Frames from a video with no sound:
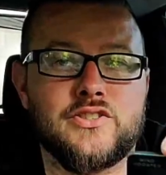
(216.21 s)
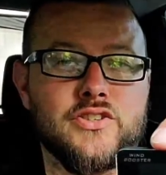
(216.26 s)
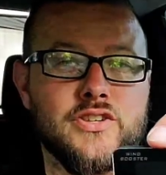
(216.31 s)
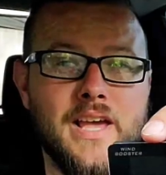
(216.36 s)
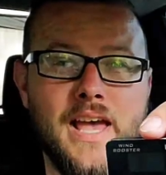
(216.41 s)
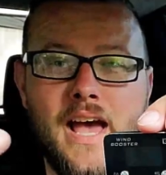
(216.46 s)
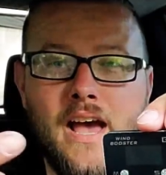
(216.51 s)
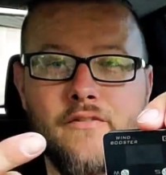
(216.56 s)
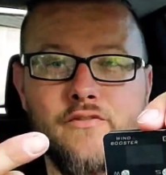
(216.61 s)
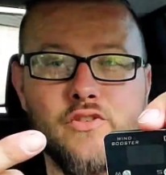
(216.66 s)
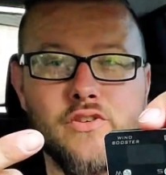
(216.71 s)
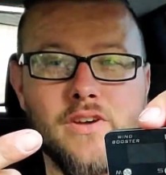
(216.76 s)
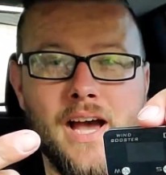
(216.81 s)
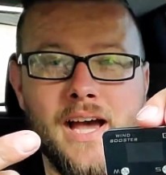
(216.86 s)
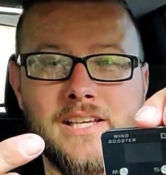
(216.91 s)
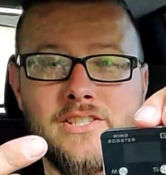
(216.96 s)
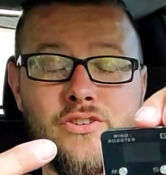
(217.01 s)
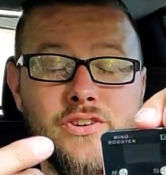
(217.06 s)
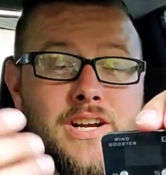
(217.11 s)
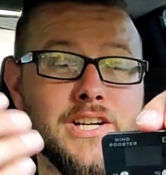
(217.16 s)
yeah, if you
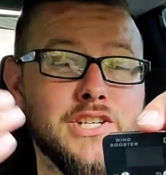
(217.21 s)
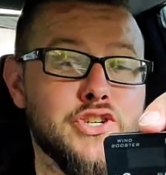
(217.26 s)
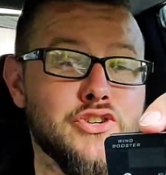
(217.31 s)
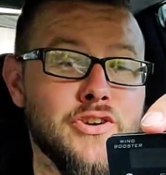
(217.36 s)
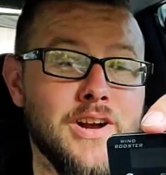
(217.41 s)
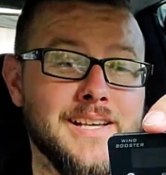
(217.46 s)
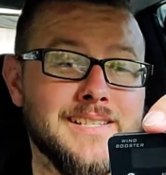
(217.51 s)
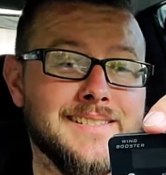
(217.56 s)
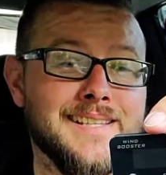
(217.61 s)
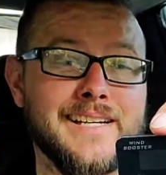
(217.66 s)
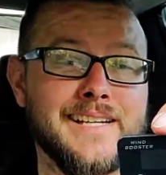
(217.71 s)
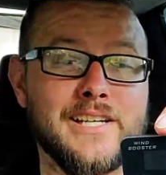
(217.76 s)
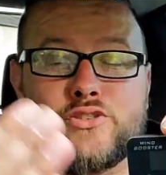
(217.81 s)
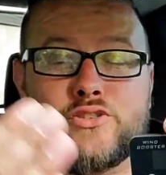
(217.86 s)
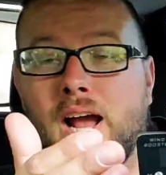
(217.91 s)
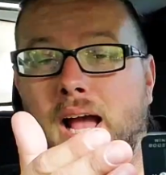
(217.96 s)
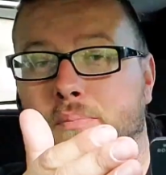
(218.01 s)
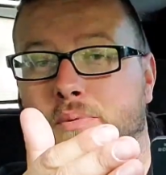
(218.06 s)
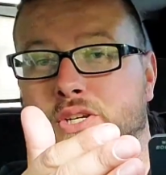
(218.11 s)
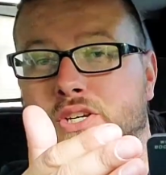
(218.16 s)
guys are interested in
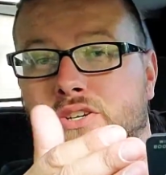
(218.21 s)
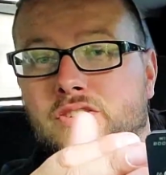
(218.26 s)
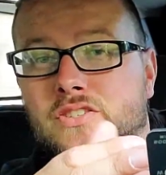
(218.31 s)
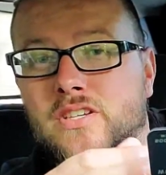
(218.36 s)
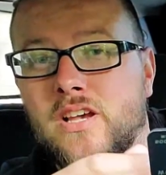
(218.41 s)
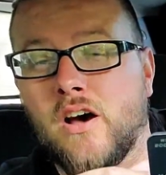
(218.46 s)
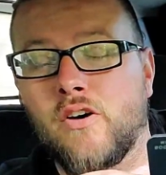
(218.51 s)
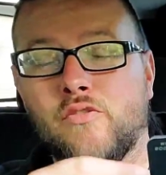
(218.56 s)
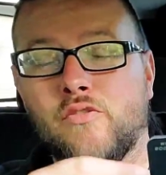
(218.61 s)
grabbing yourself